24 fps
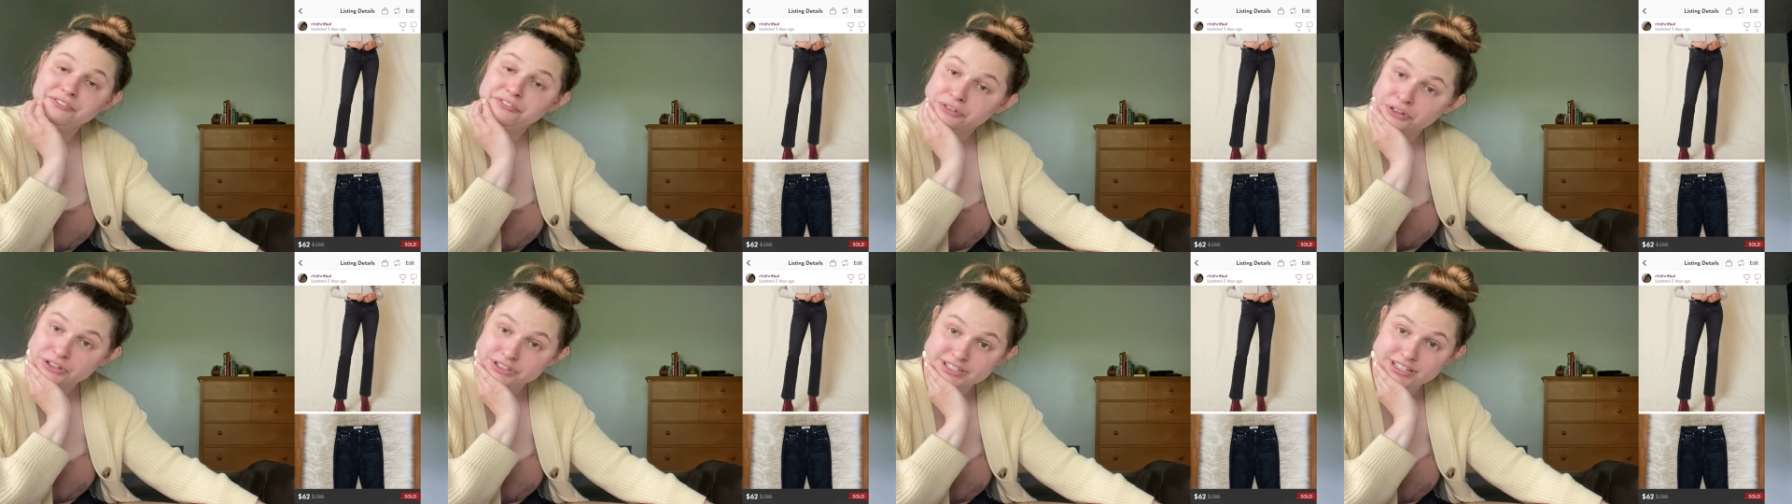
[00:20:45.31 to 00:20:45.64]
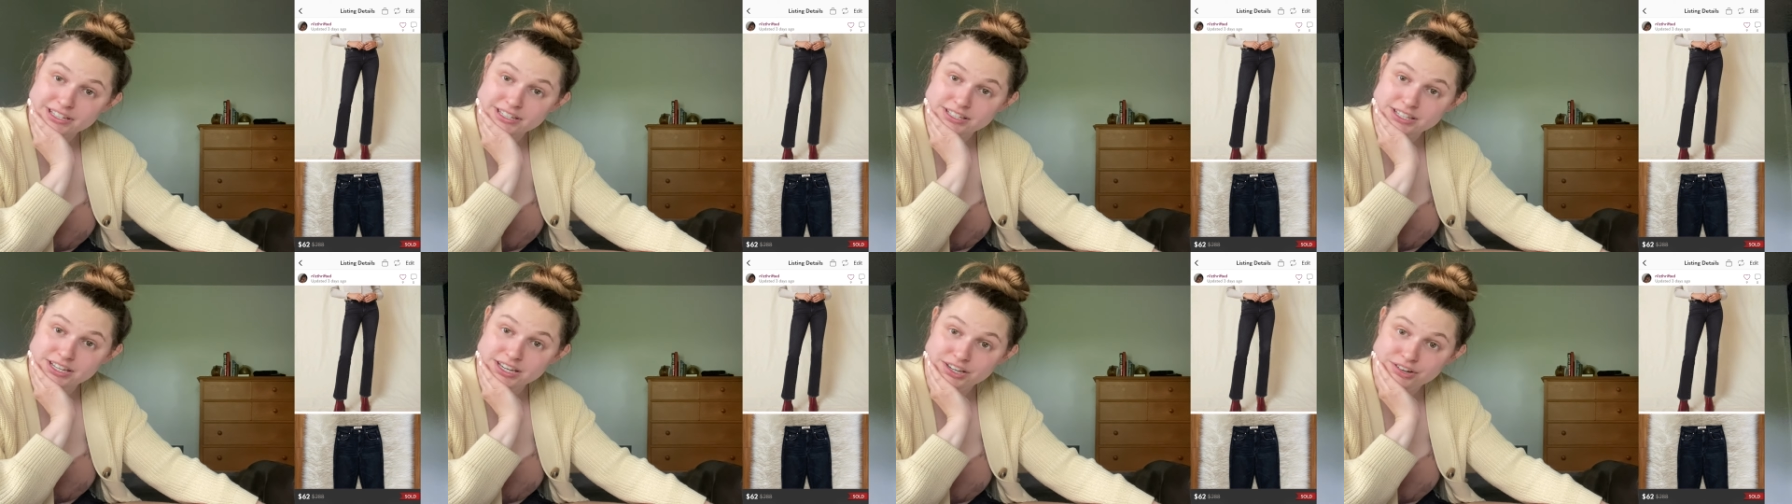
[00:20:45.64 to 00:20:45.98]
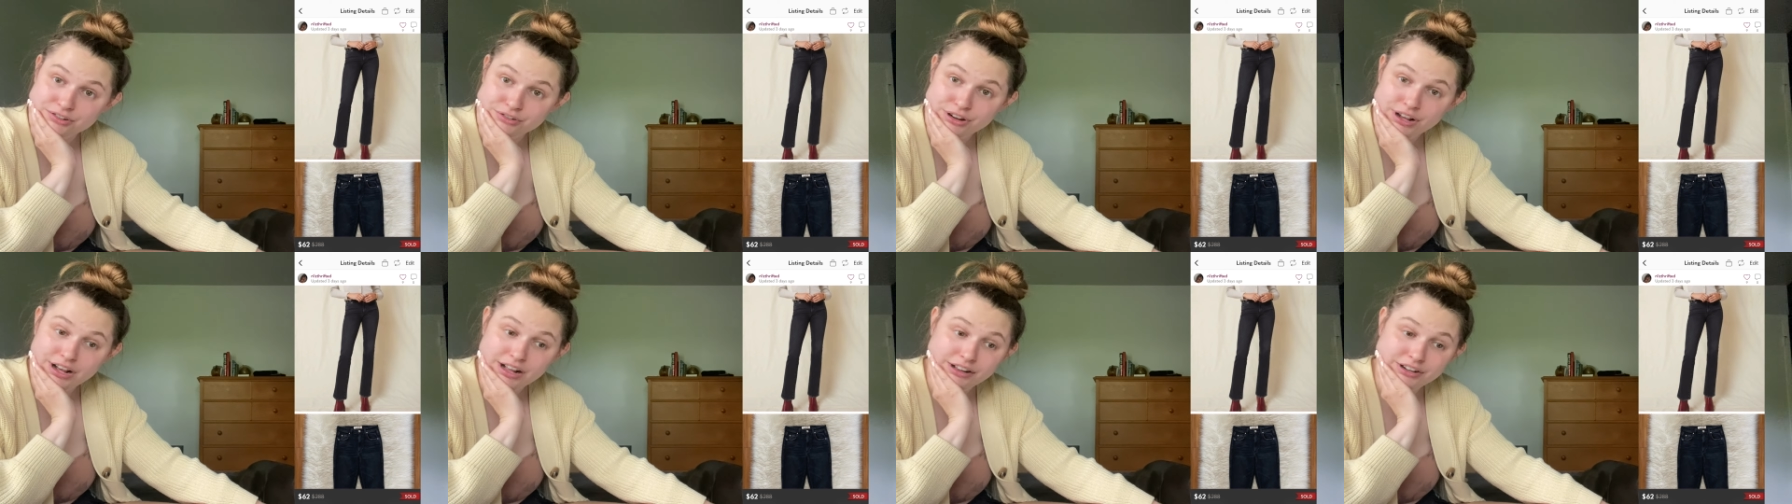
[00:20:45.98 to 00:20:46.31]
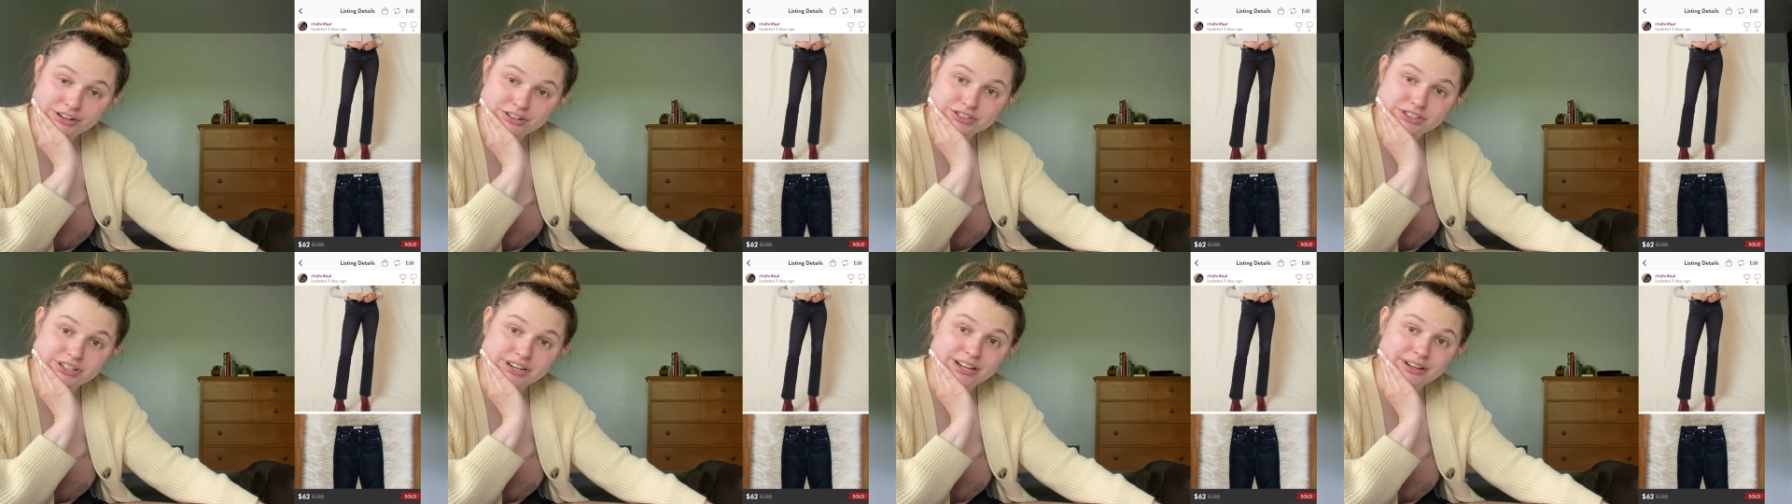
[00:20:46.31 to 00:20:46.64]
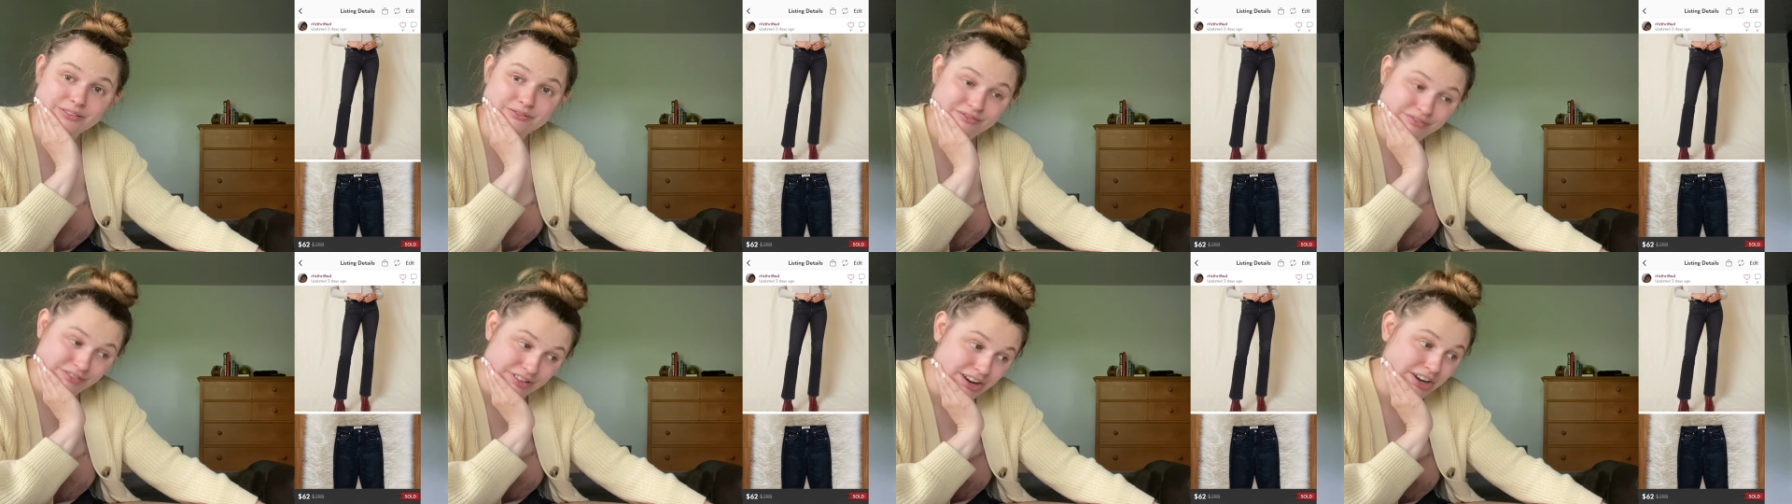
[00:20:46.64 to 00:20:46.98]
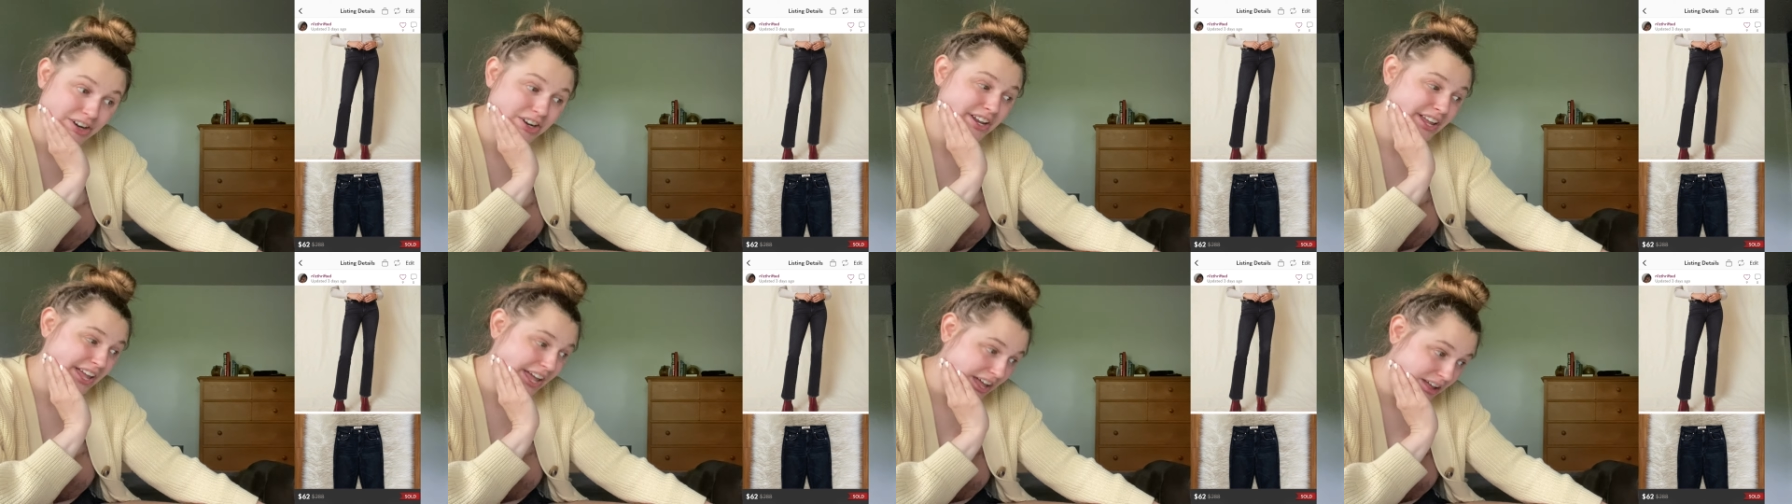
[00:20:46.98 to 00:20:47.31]
for sixty-two dollars, and I'm
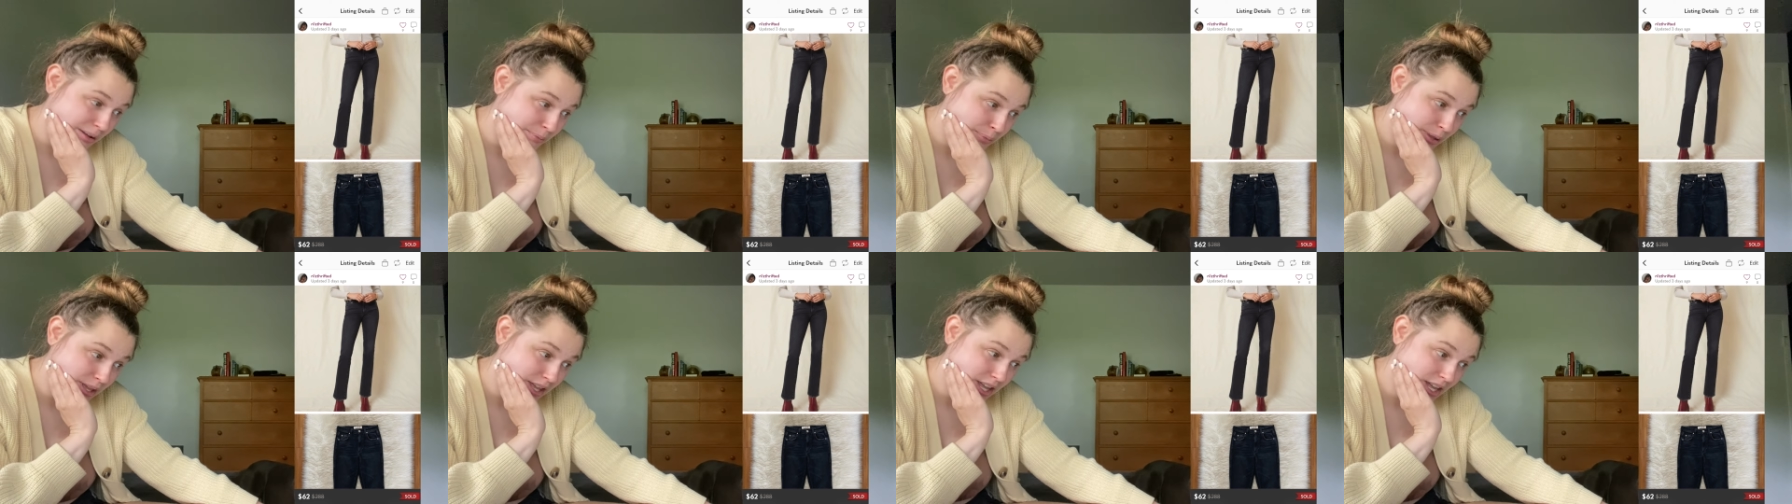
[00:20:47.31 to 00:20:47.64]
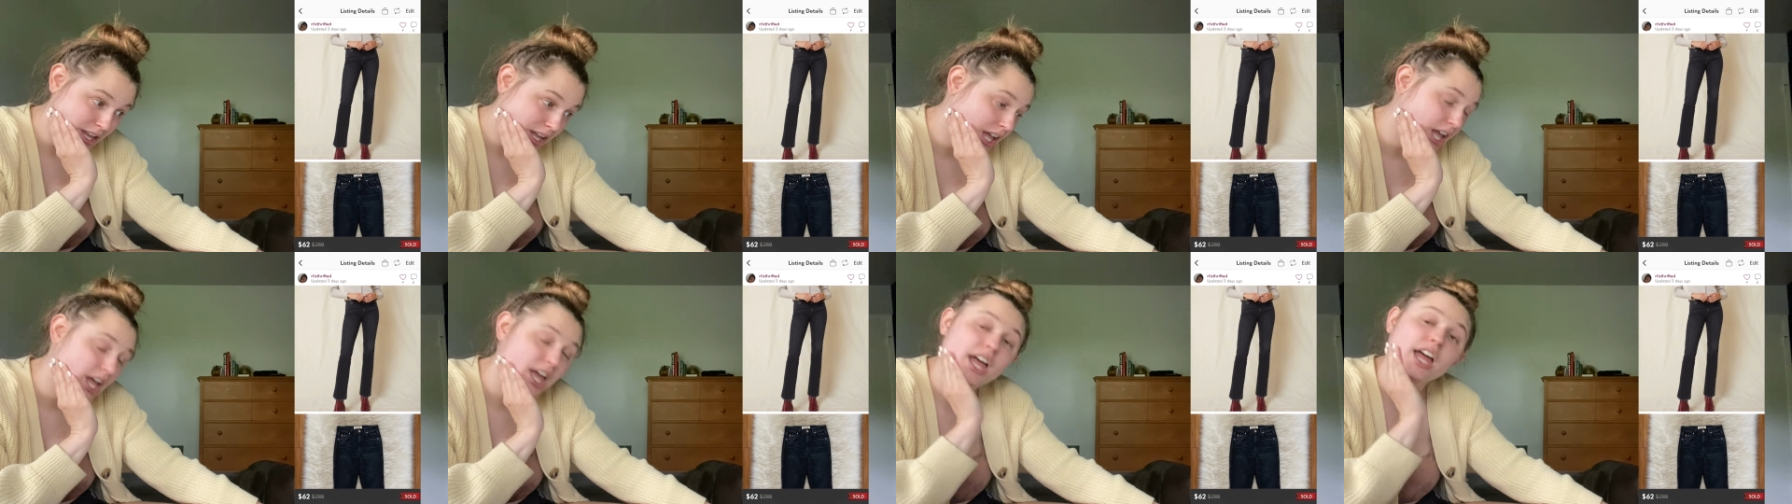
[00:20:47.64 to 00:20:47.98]
very happy